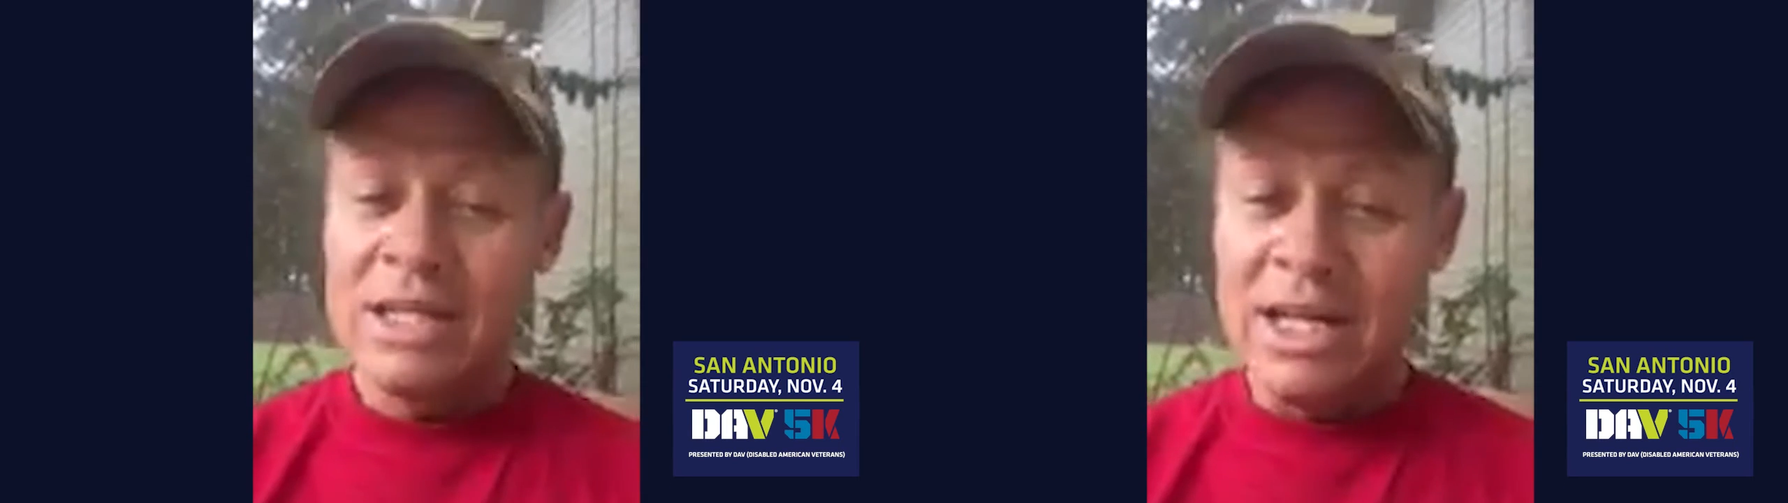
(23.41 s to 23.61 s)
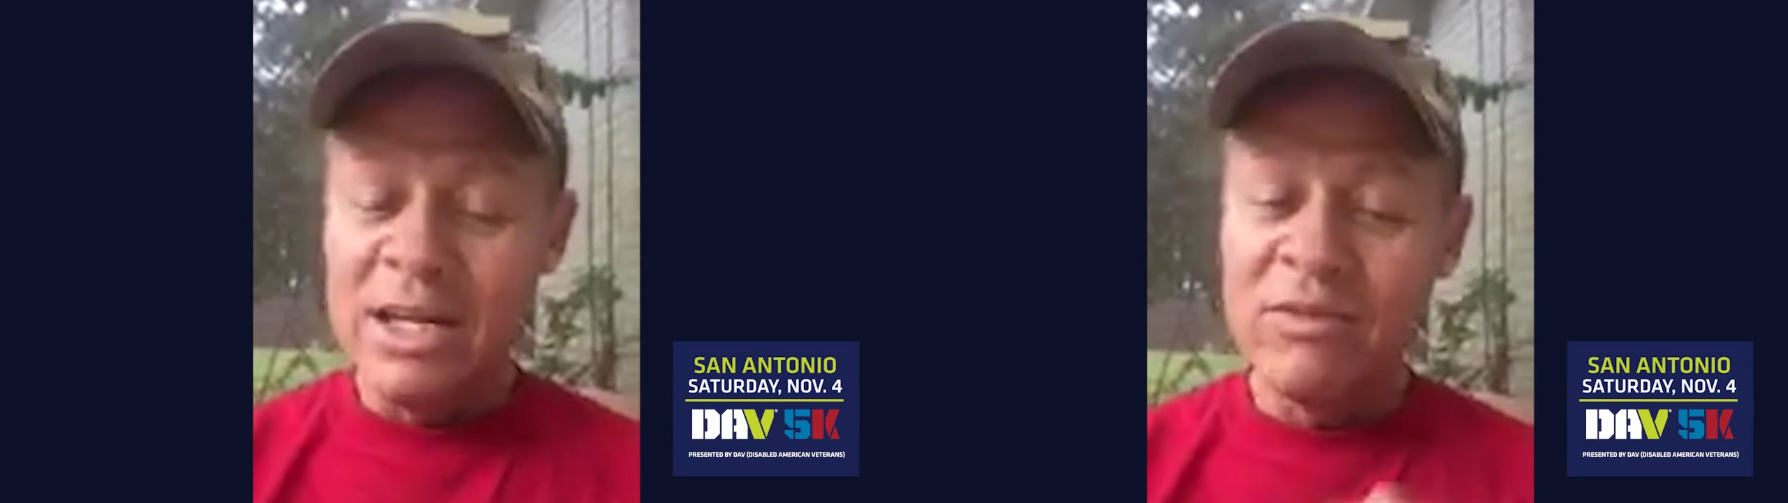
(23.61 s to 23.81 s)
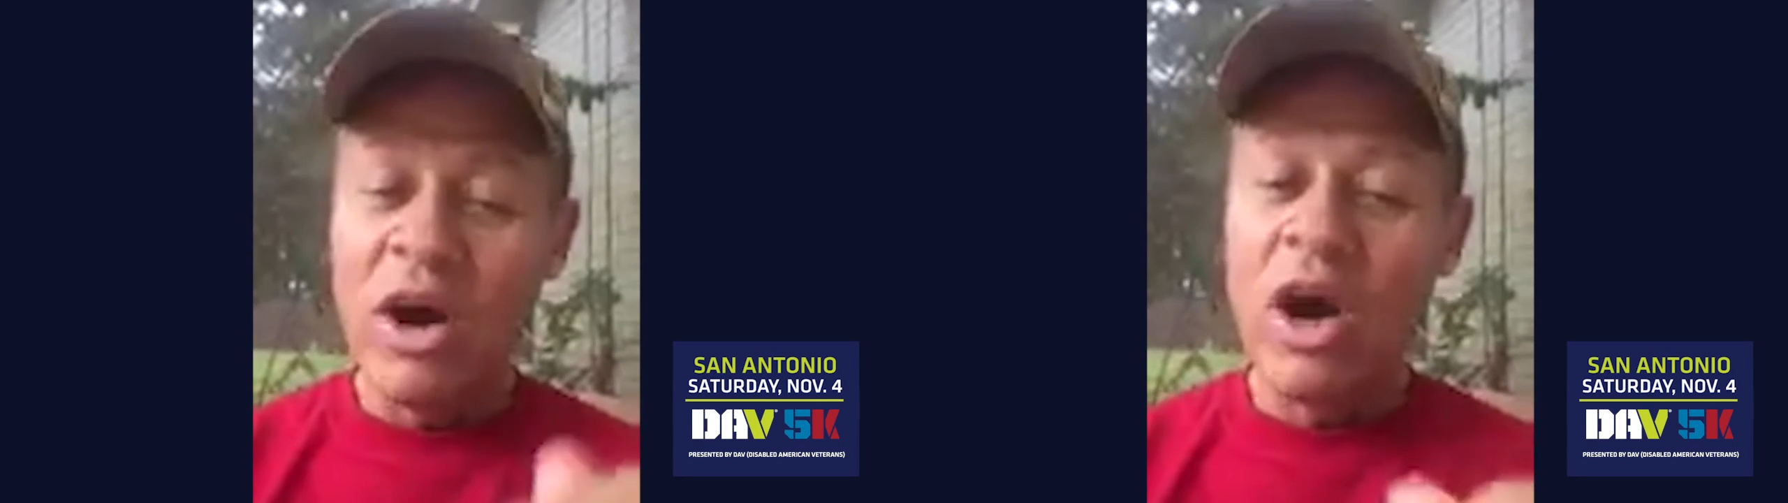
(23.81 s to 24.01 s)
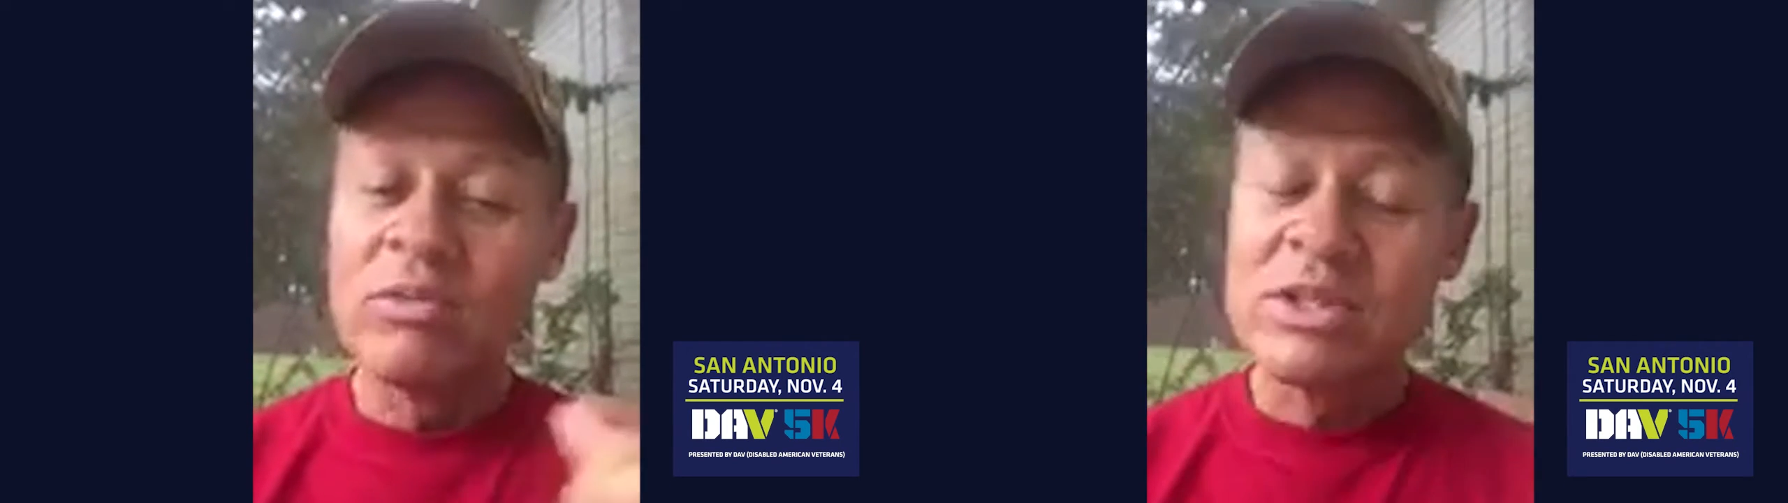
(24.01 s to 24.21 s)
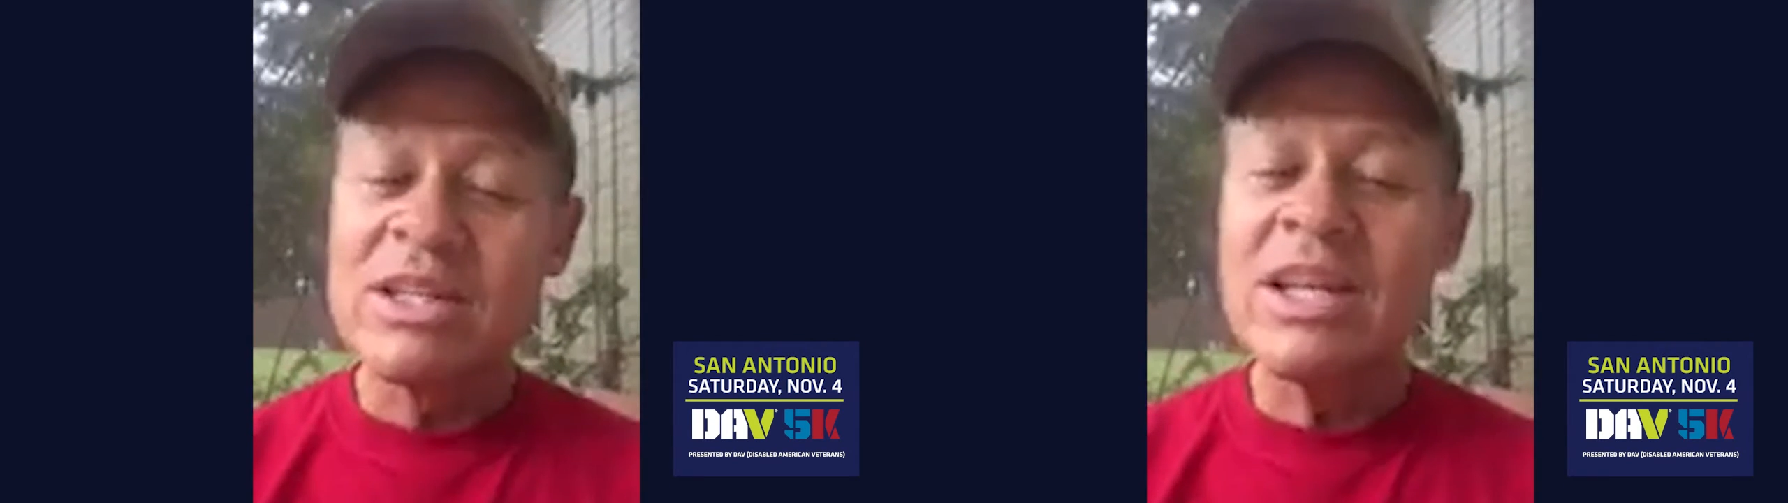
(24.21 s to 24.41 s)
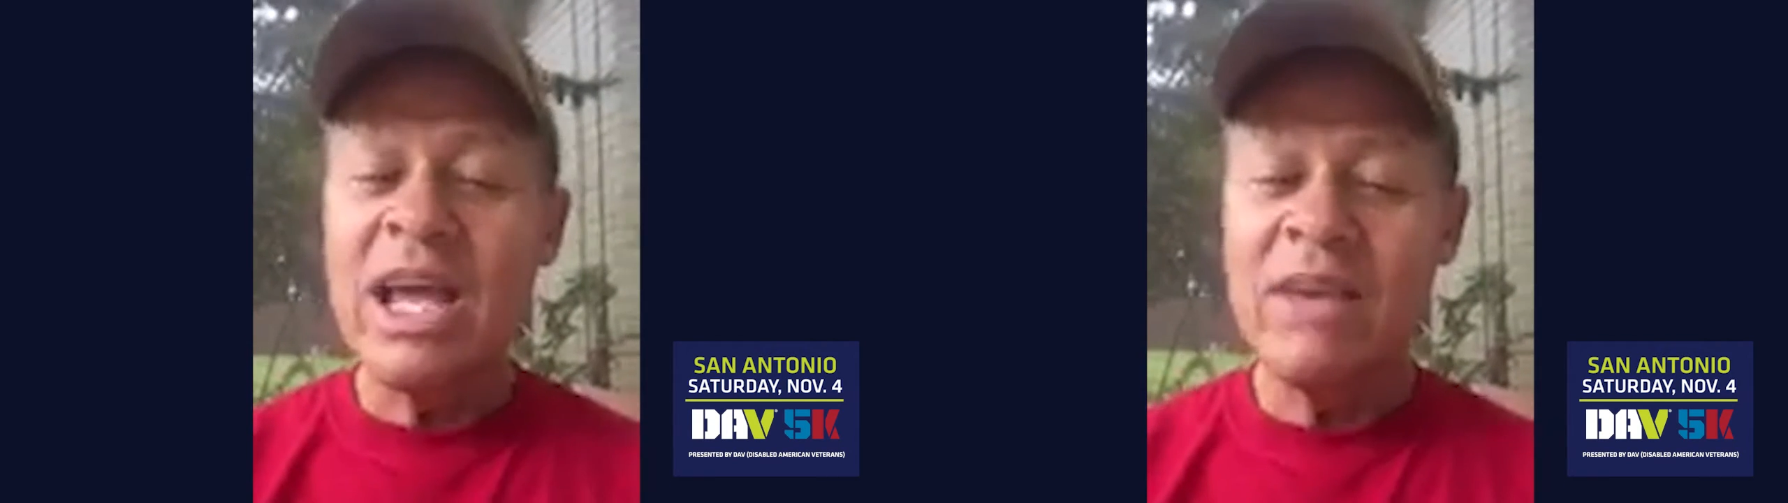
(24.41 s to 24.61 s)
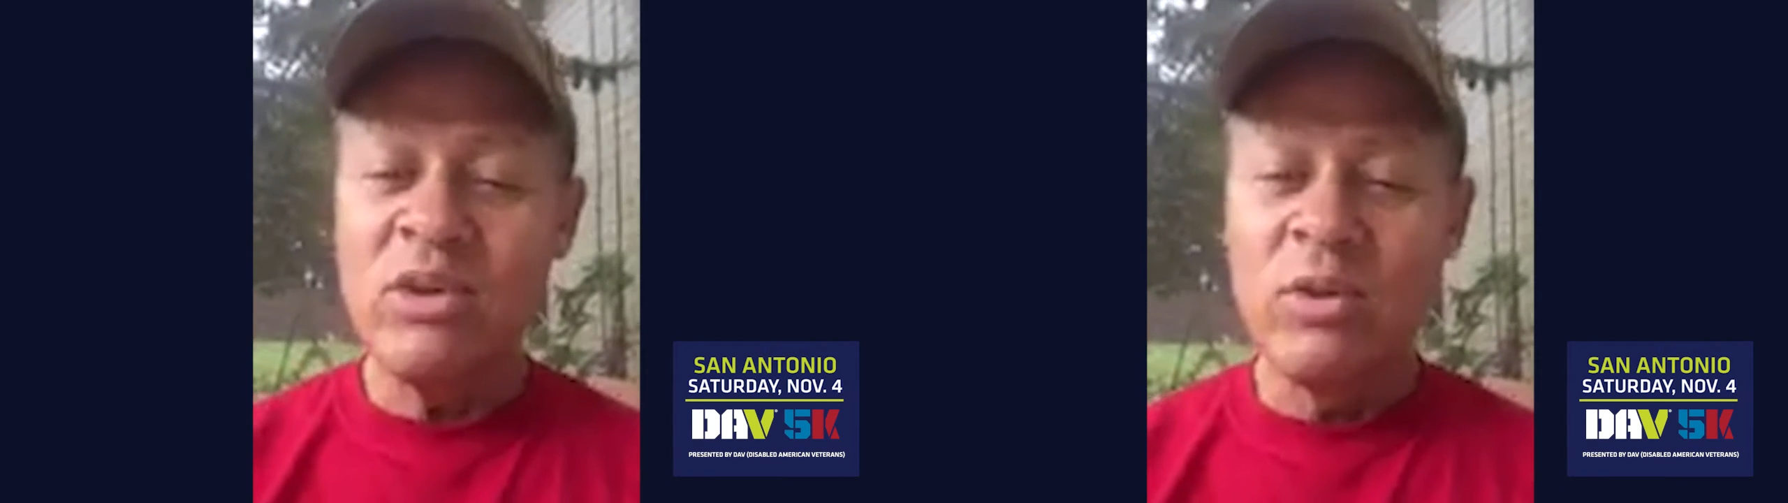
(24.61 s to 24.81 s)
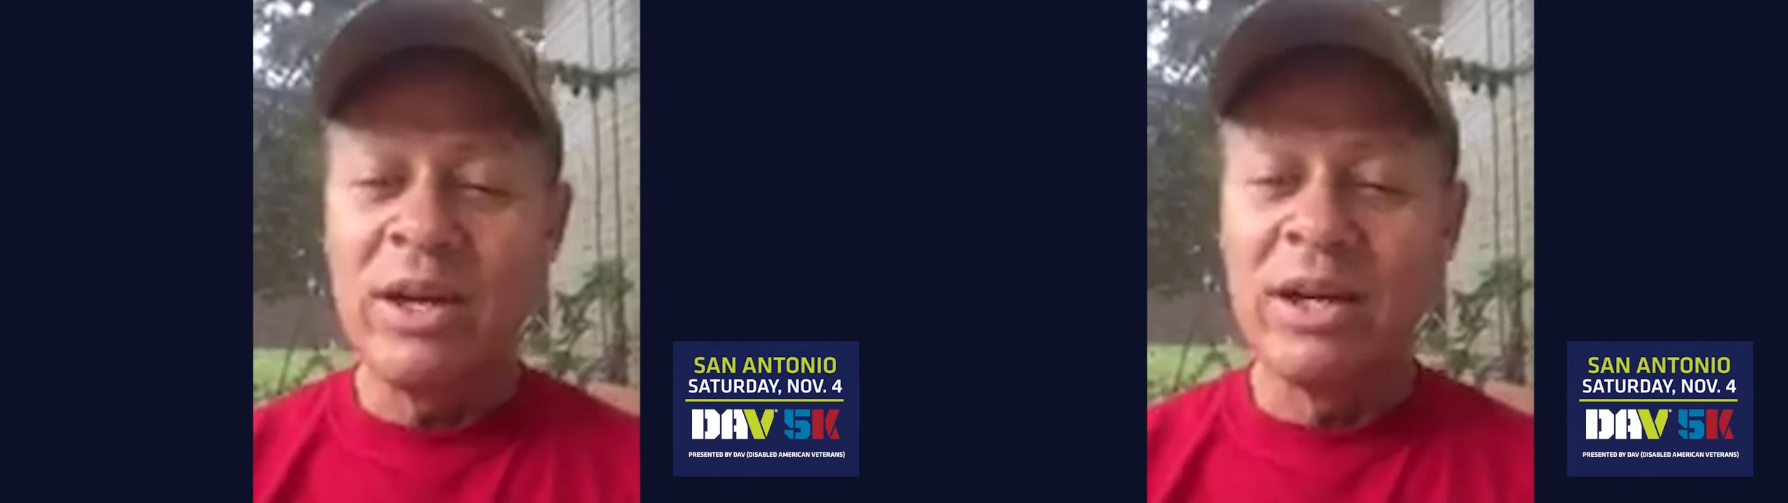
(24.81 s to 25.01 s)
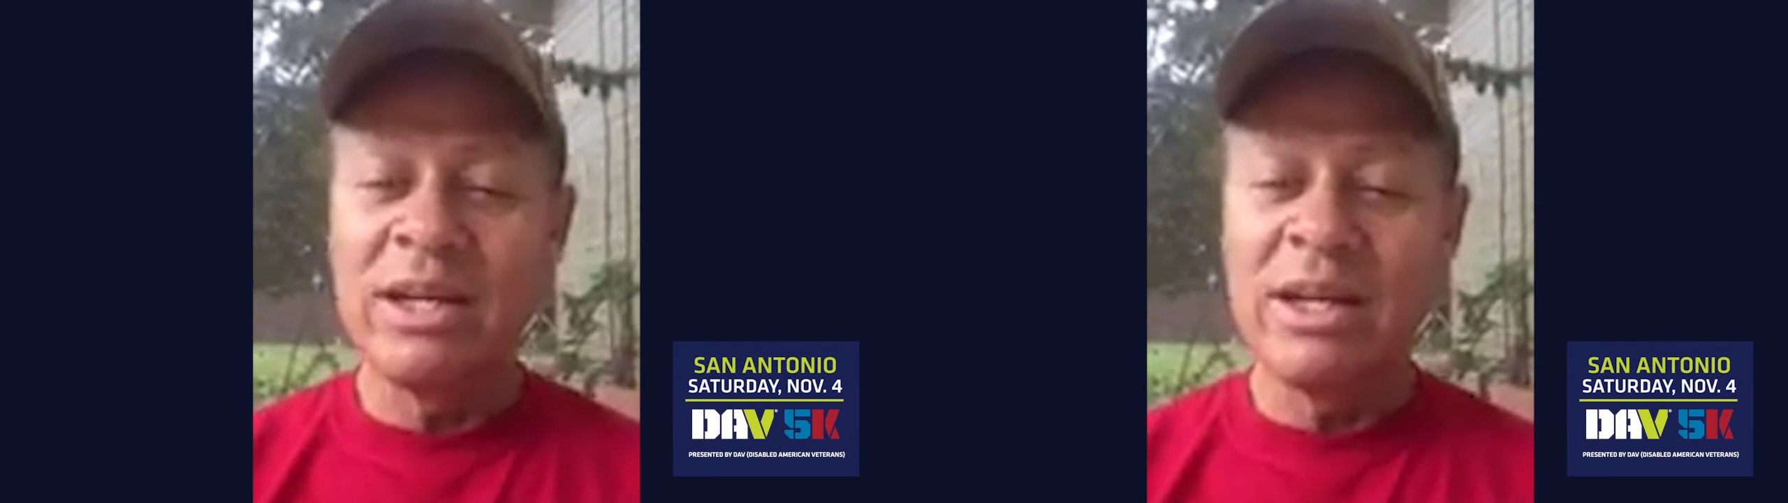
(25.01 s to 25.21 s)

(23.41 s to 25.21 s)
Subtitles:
Get involved today, if you will,